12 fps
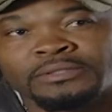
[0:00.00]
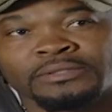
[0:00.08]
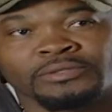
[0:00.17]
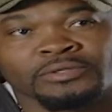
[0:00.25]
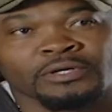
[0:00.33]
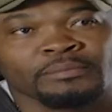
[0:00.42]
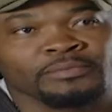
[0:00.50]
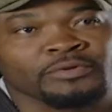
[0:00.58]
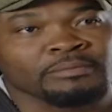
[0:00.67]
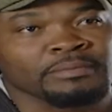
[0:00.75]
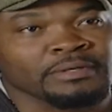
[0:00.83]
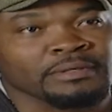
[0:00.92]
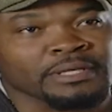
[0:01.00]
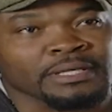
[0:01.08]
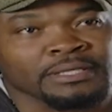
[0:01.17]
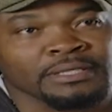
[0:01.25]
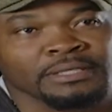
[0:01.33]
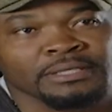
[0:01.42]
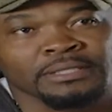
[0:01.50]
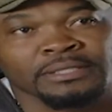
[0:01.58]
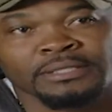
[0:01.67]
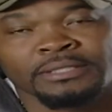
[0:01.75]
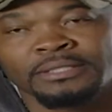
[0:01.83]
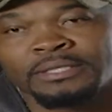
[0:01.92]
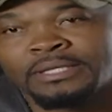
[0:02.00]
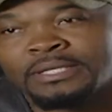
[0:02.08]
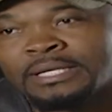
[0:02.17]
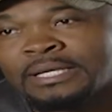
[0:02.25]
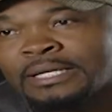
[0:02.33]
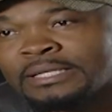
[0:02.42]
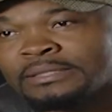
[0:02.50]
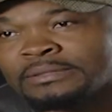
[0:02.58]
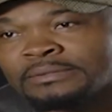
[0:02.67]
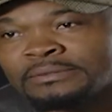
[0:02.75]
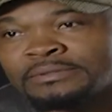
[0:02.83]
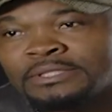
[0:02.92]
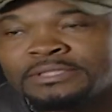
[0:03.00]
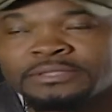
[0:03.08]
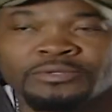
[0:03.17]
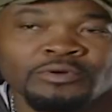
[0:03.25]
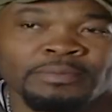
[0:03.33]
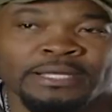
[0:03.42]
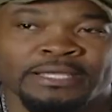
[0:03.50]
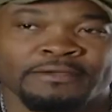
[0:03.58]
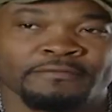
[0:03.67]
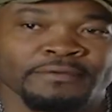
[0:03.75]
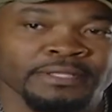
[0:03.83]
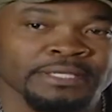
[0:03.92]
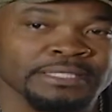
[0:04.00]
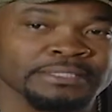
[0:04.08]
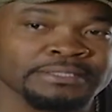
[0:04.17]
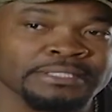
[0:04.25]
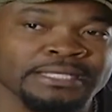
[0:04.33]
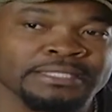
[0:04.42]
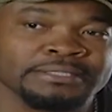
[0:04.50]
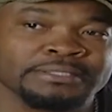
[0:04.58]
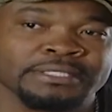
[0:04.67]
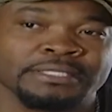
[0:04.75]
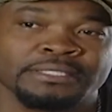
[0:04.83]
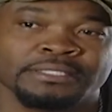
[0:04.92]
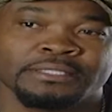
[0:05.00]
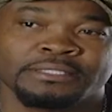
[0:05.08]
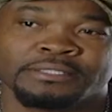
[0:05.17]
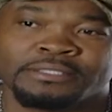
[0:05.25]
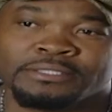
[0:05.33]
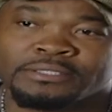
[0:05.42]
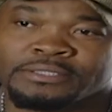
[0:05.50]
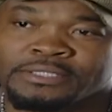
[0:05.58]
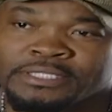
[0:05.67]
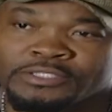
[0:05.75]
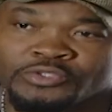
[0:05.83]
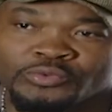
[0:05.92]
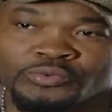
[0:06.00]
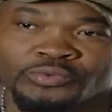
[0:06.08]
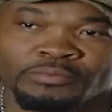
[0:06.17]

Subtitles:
to come to America. And just go back every year and try to stay true to